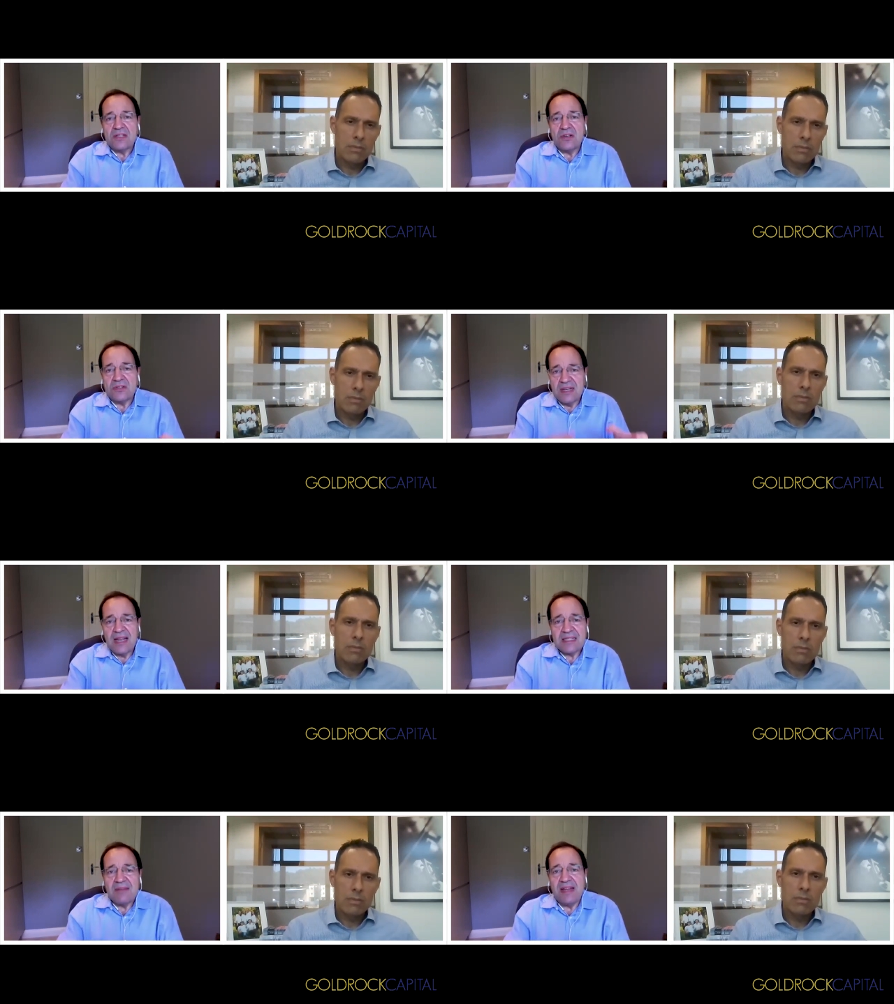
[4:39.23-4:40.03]
Speaker 1: So,
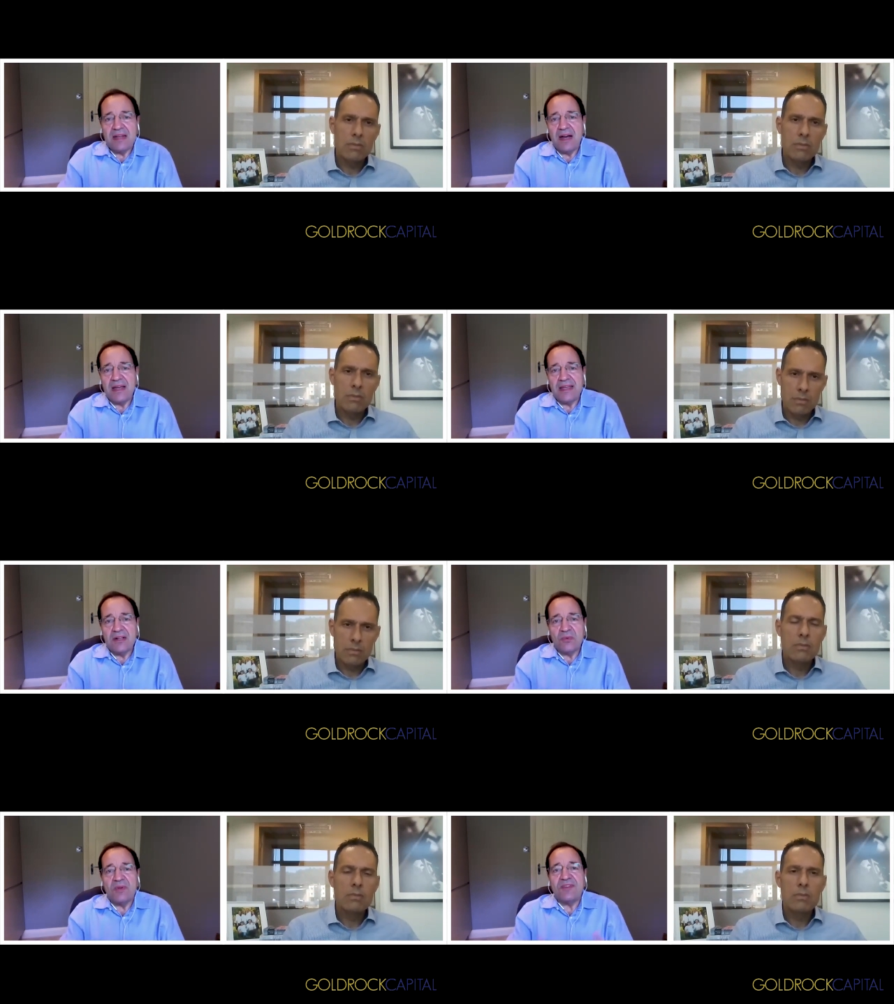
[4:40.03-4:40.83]
selectively in high
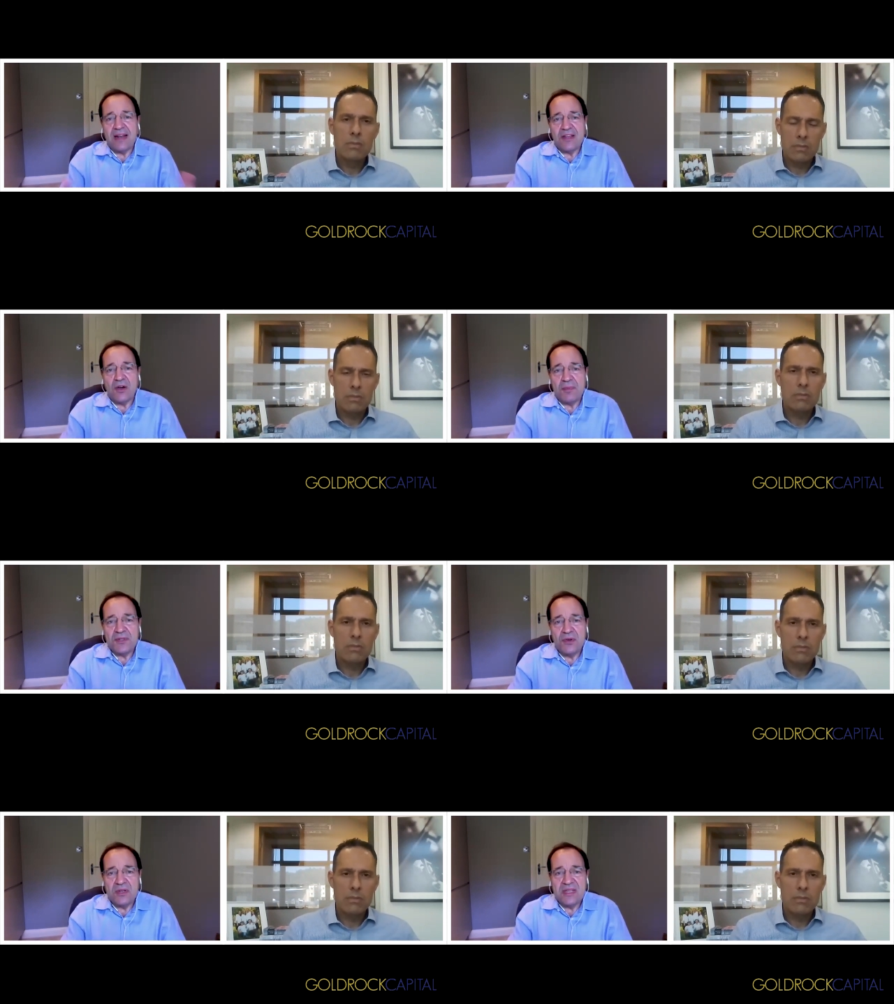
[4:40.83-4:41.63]
yield, we're finding
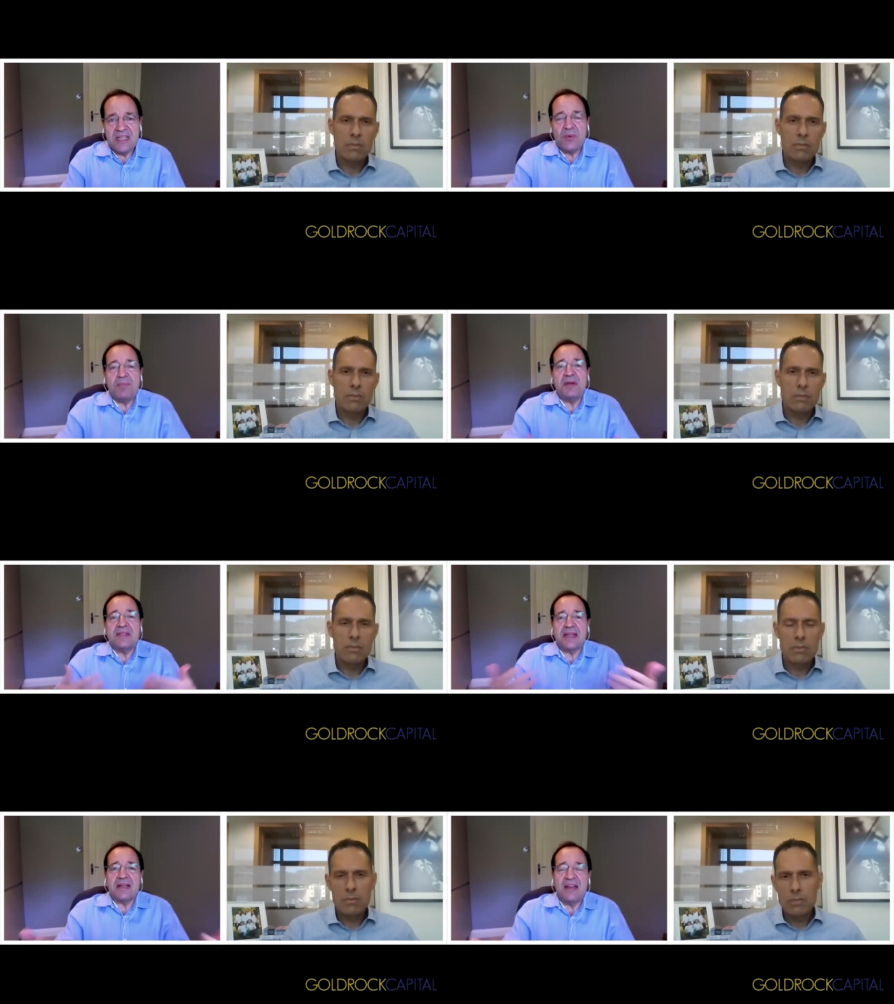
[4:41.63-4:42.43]
opportunities. We
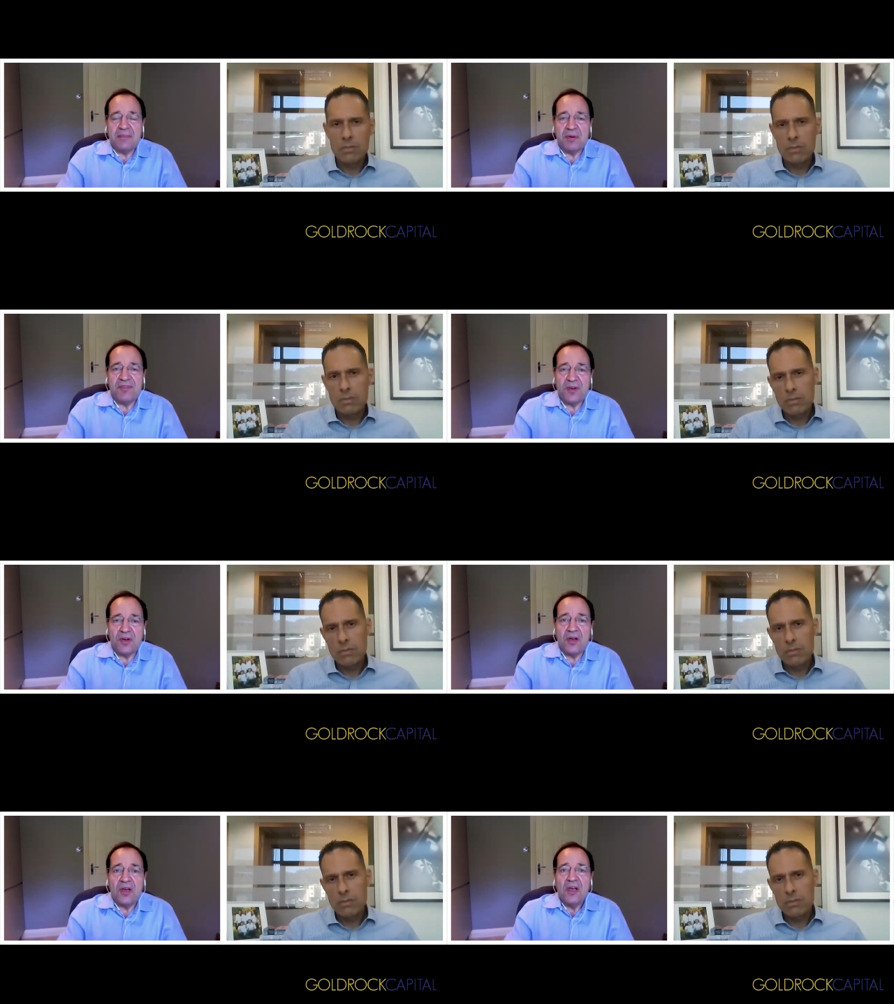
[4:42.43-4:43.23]
particularly
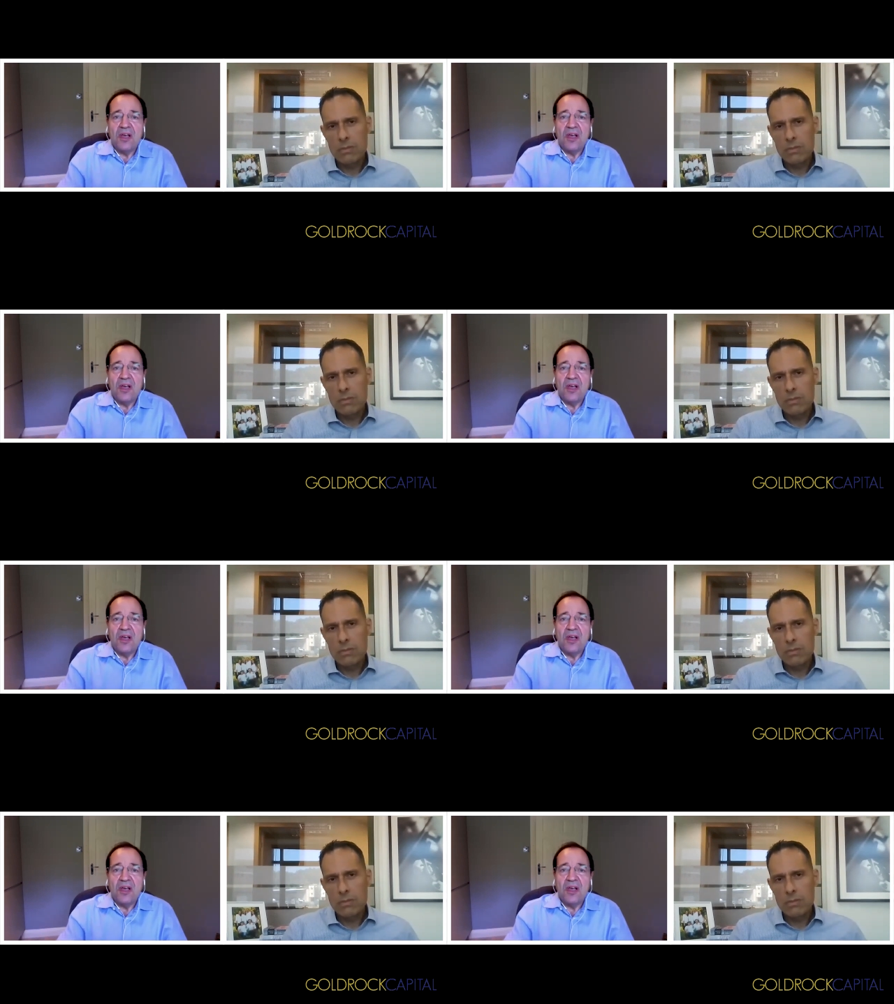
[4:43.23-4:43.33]
prefer